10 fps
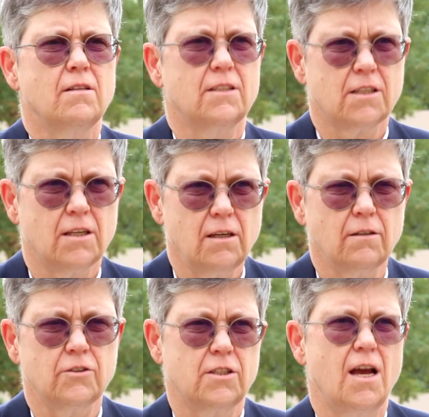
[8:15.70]
the
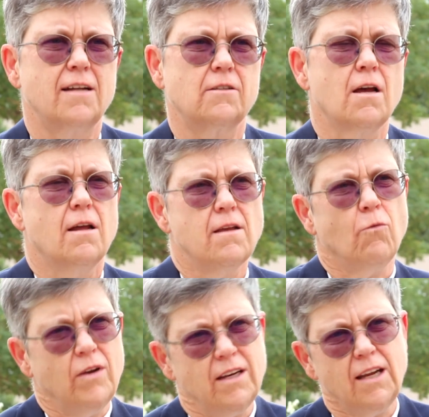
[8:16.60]
skill sets
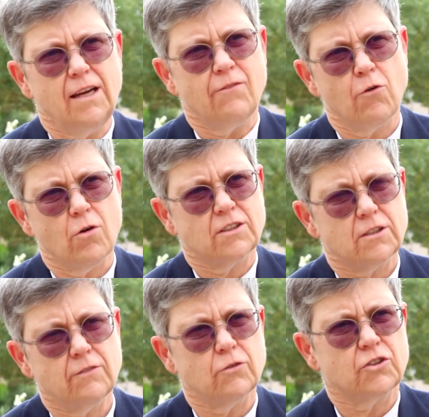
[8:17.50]
that we need for a
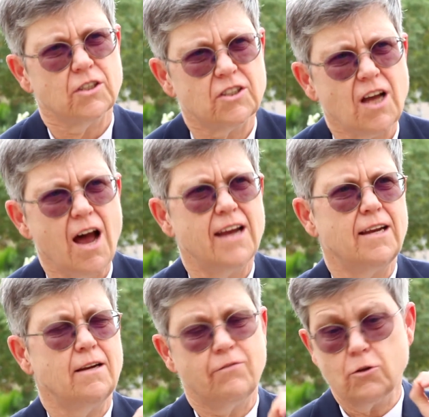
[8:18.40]
civil
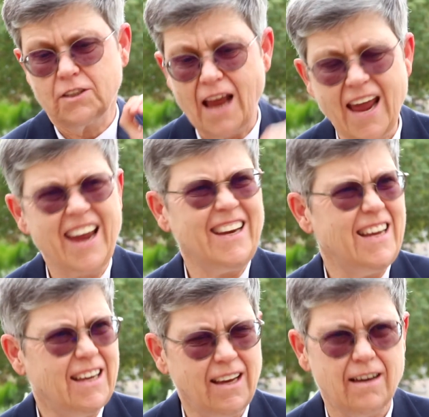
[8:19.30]
society. And if there's
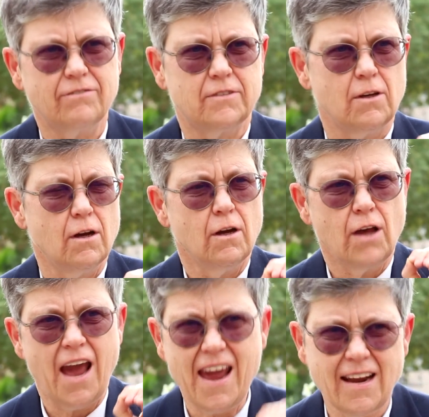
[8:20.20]
any gift
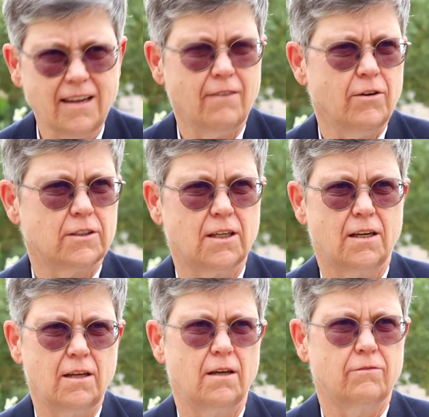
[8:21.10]
any of us
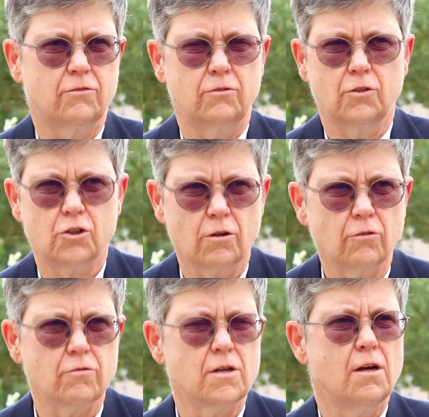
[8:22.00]
can give to
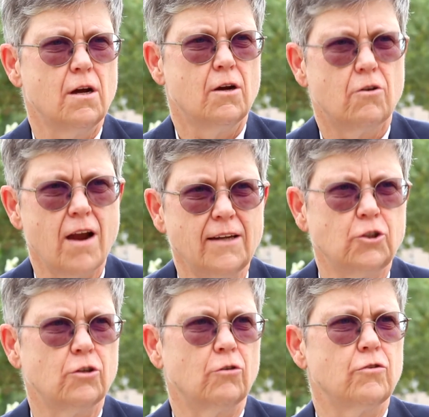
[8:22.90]
children,
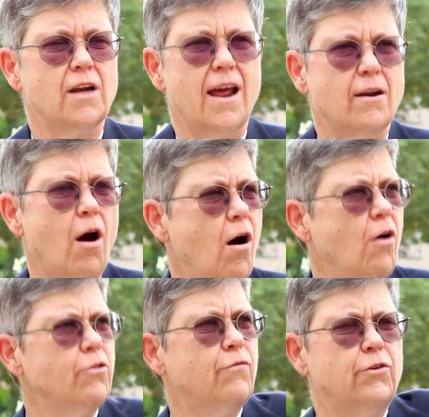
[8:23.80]
grandchildren, and
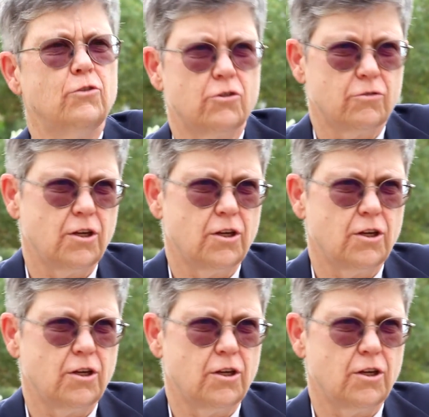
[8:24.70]
all the future